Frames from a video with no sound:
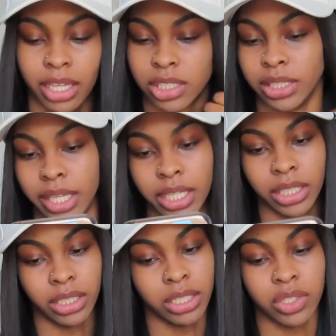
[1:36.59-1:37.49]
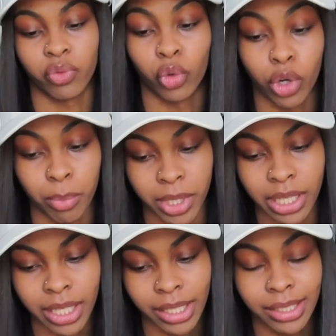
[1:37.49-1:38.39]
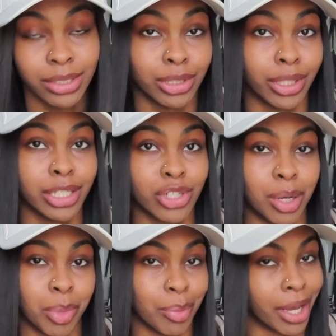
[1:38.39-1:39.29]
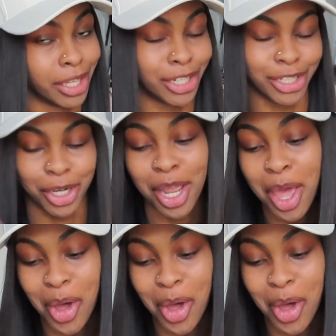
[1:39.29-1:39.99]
actually editing this for me. You know, they're trying to be my editor.